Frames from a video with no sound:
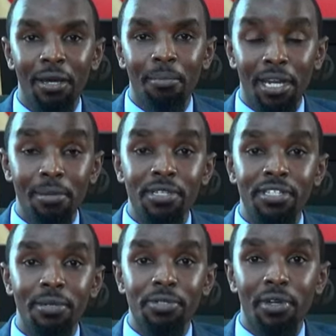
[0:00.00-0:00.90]
My name is
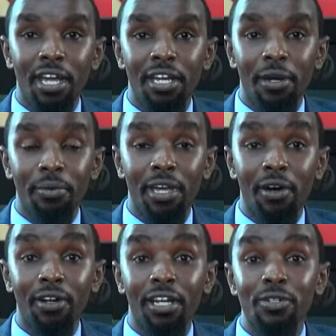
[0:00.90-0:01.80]
James Wainaina. We are
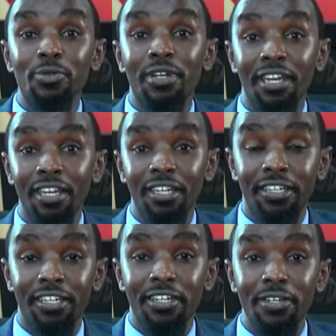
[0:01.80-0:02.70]
honored today
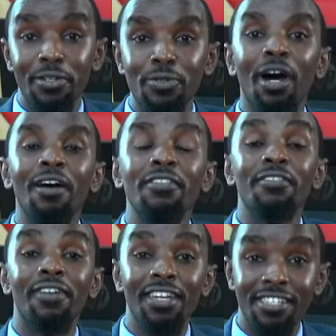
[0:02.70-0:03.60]
to have the
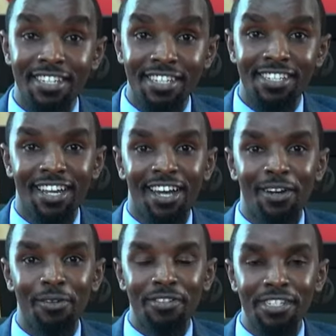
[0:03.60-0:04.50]
Vice-Chancellor
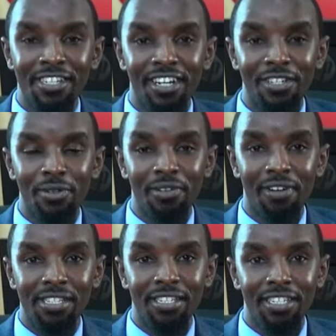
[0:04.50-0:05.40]
of this great
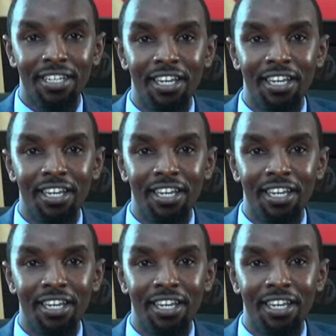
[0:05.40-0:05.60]
university,